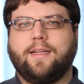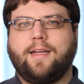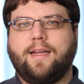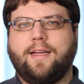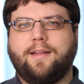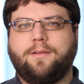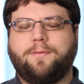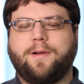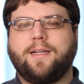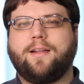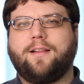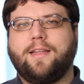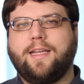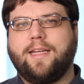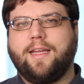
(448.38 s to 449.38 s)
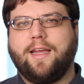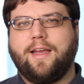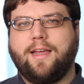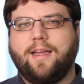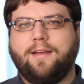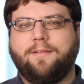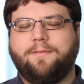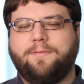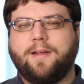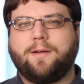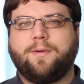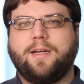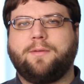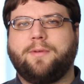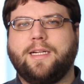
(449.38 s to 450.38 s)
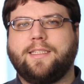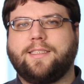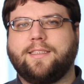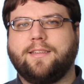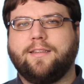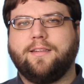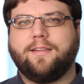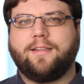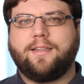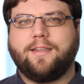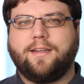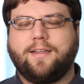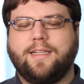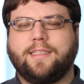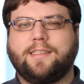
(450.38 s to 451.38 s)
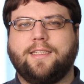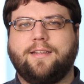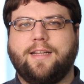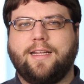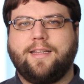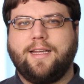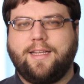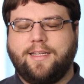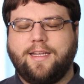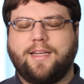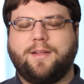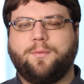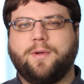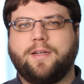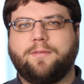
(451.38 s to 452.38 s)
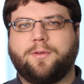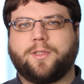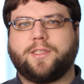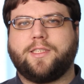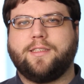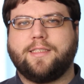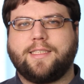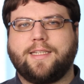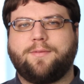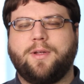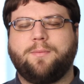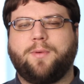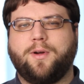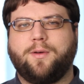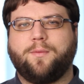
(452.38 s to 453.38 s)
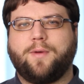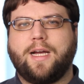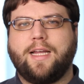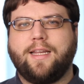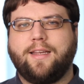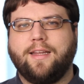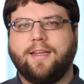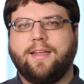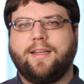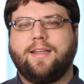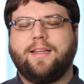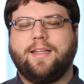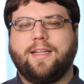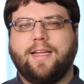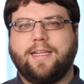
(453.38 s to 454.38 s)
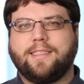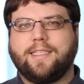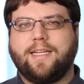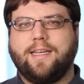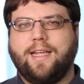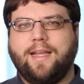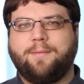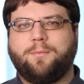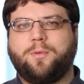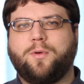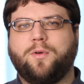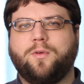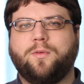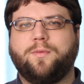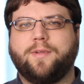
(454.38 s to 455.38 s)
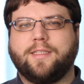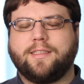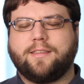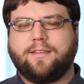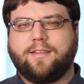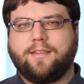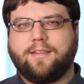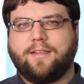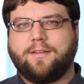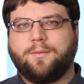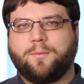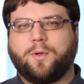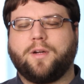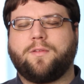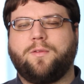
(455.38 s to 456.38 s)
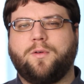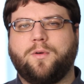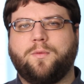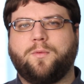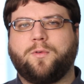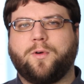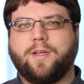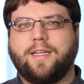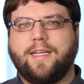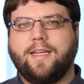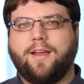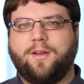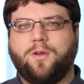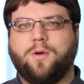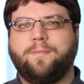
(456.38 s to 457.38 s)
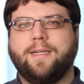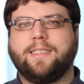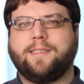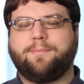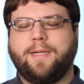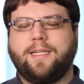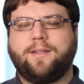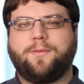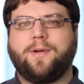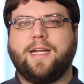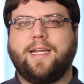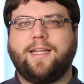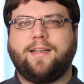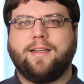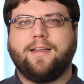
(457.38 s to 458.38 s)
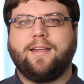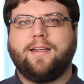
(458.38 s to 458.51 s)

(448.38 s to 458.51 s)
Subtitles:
And finally, a very recent addition that they did with version 7.1 is an improved workflow for the Adobe SpeedGrade,